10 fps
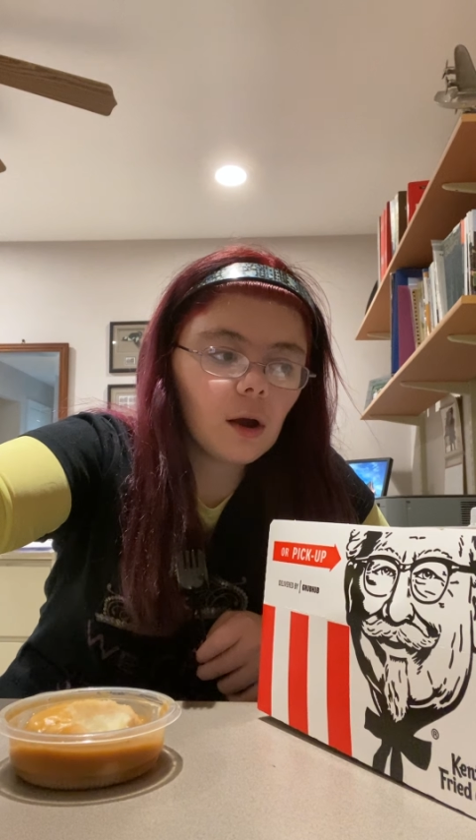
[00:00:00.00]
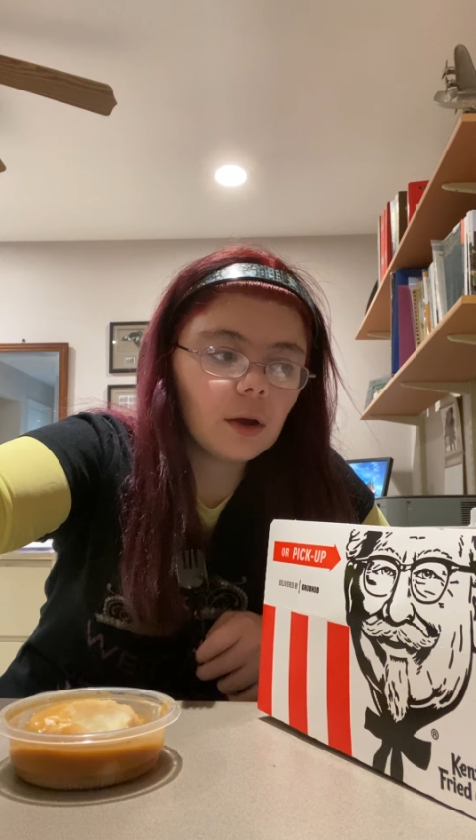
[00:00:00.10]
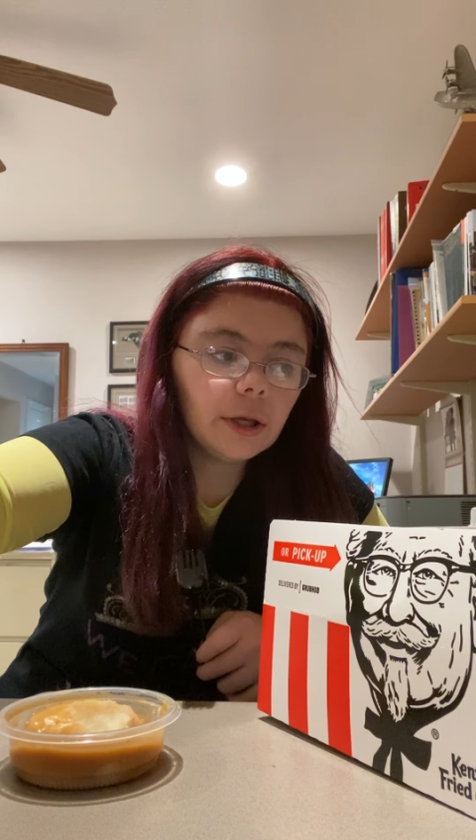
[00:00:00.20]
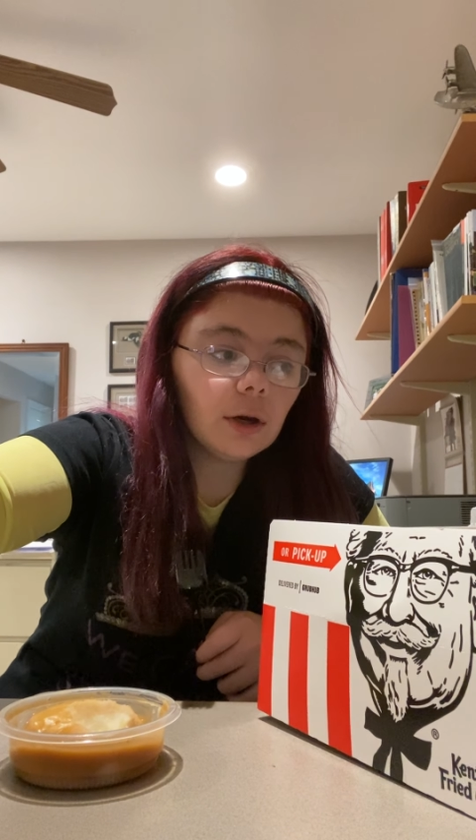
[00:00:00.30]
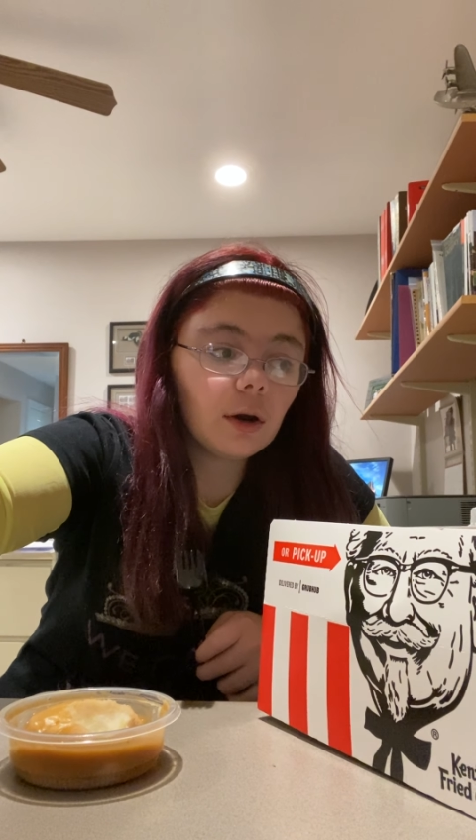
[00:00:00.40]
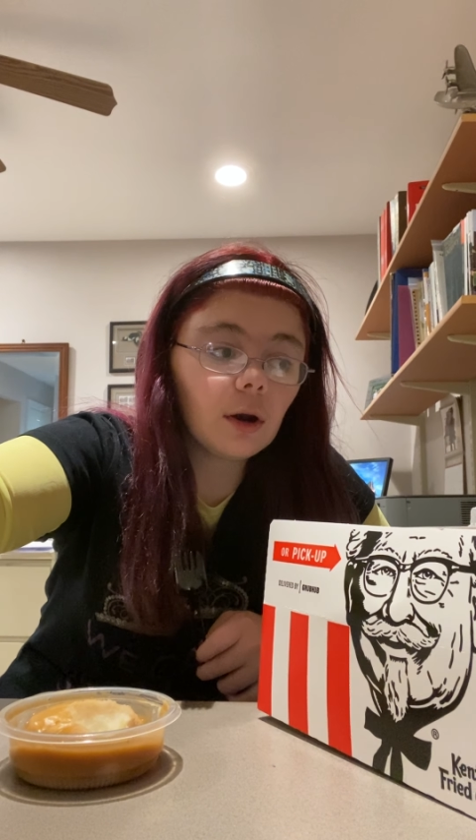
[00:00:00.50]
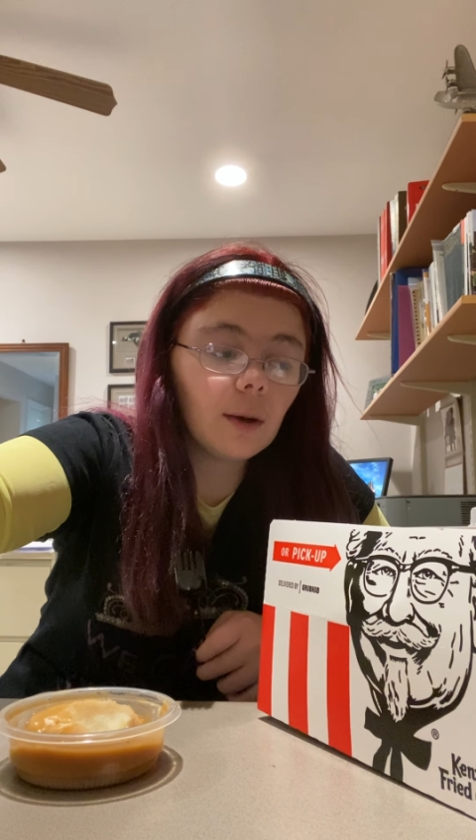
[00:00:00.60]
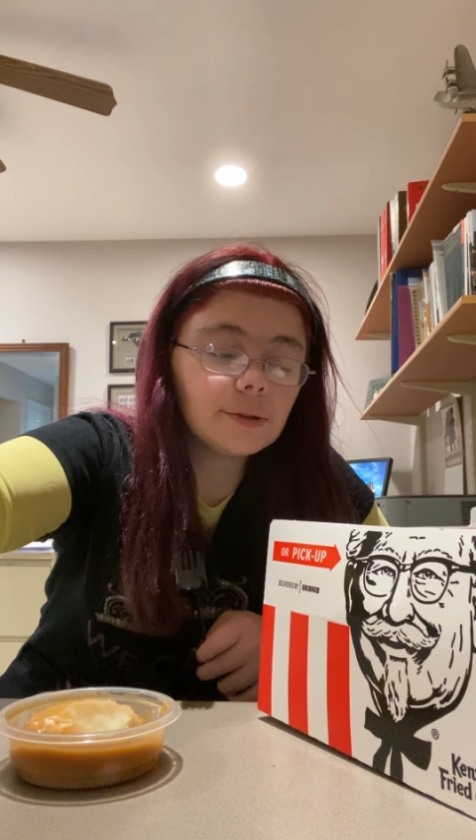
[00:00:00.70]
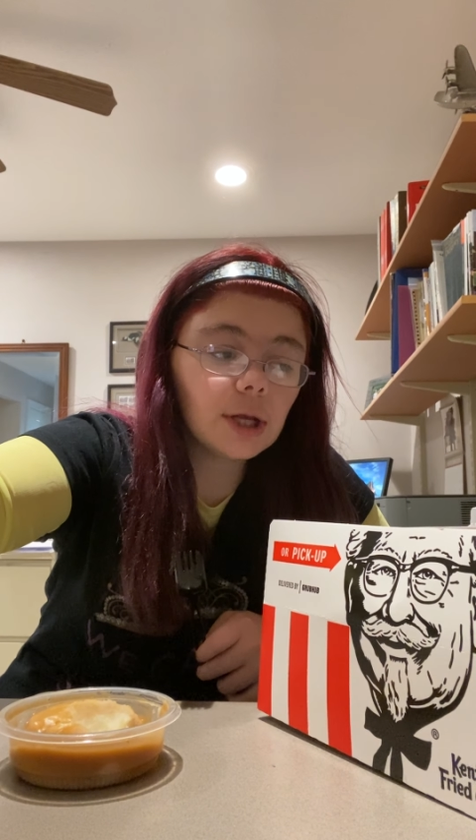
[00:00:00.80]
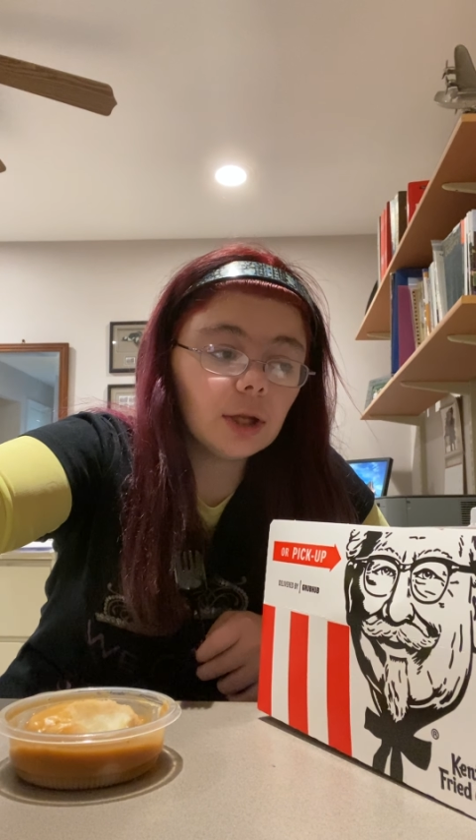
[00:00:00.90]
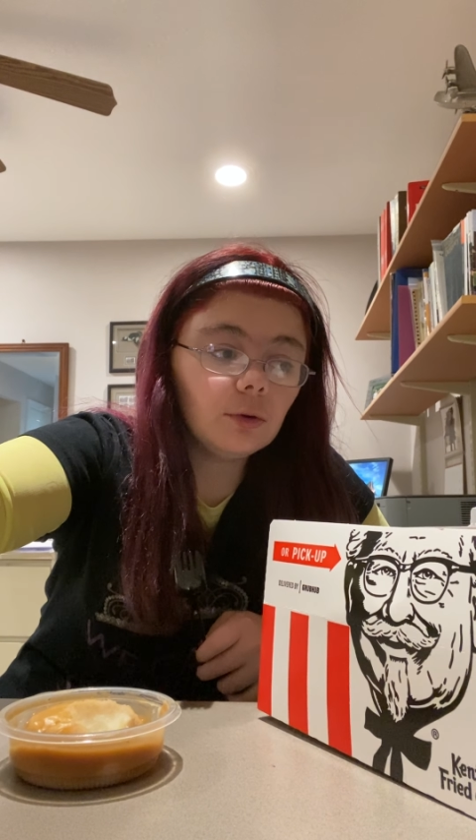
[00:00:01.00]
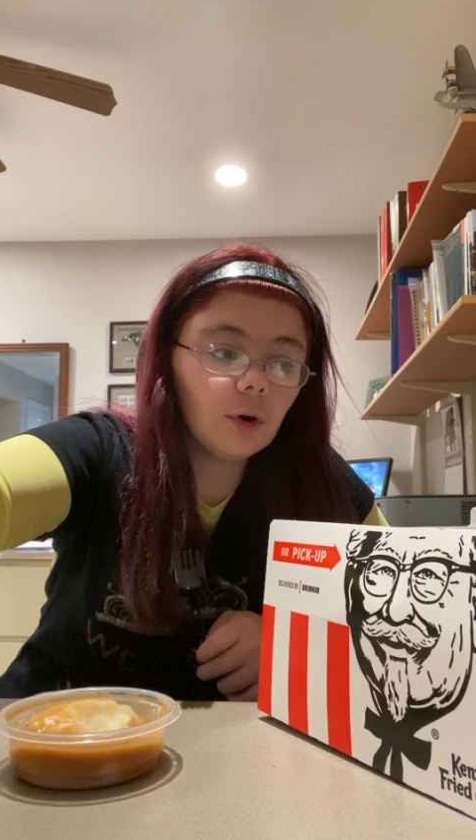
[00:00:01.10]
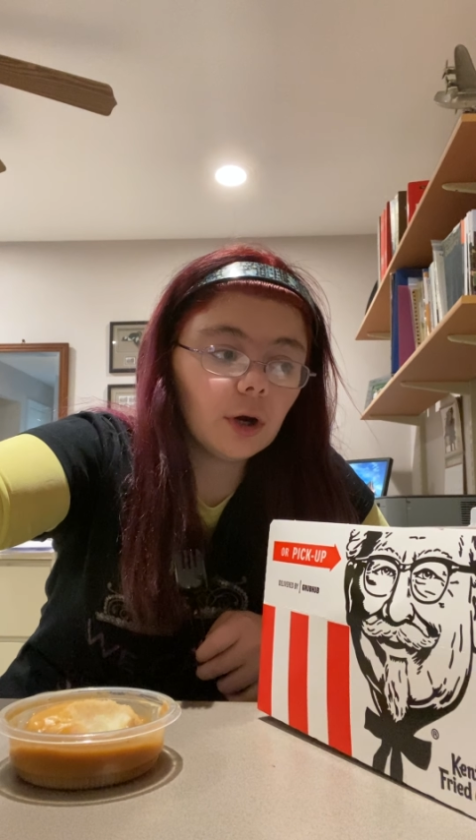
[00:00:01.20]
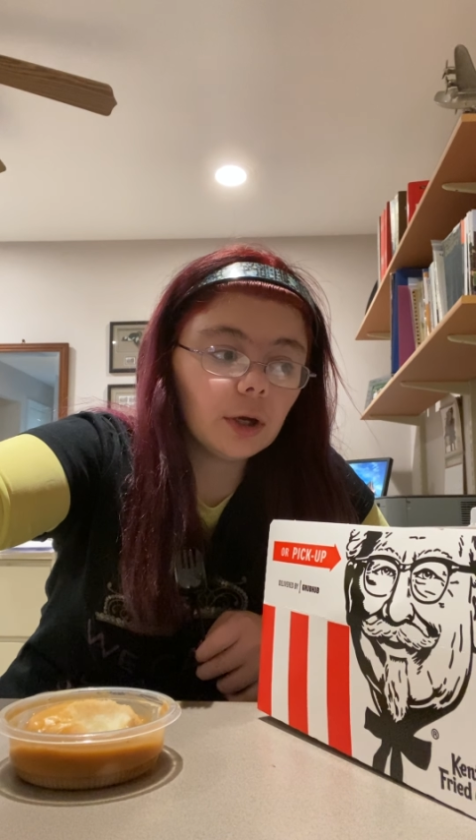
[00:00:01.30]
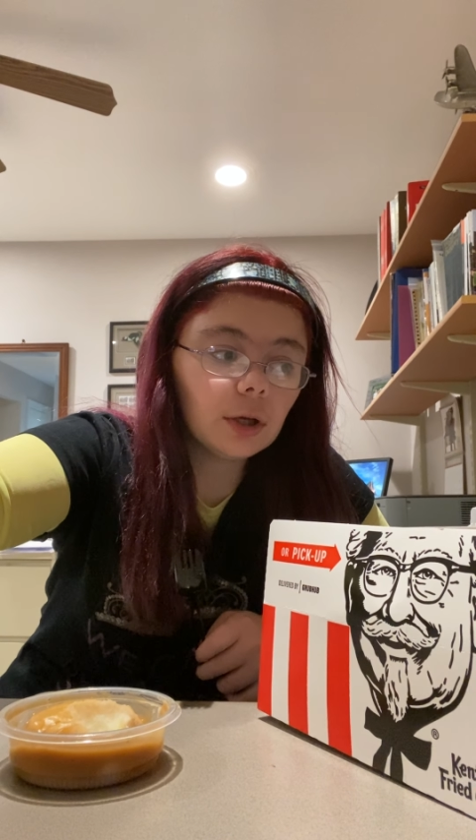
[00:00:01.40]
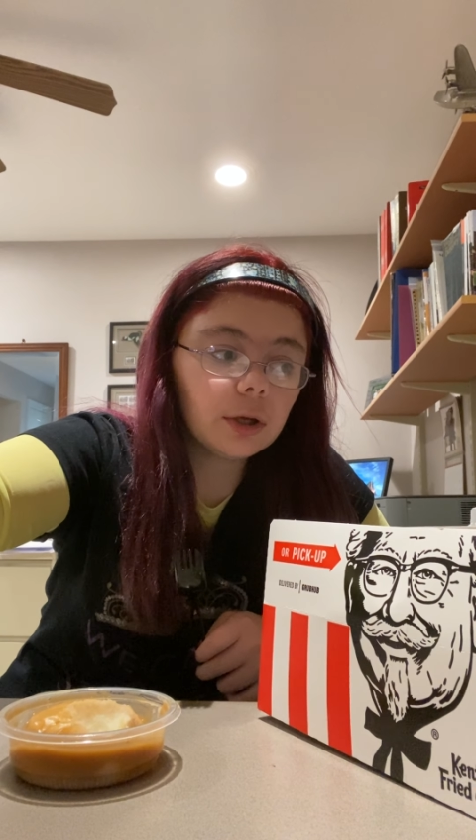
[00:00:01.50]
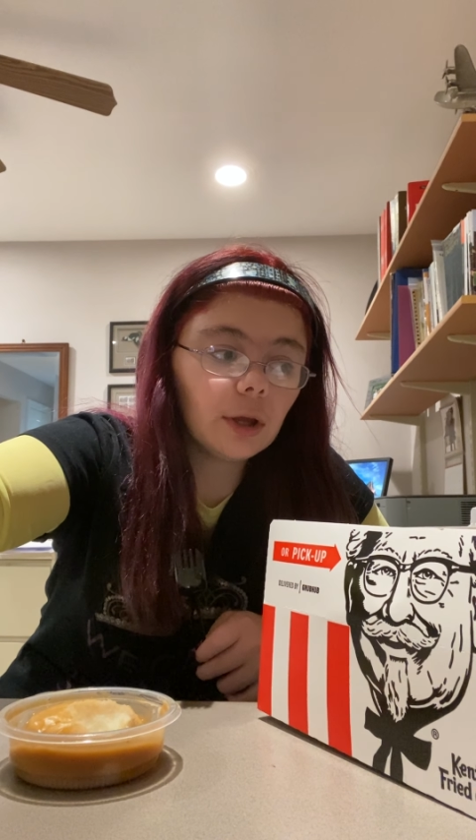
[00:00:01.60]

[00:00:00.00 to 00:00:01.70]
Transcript: Here in upstate New York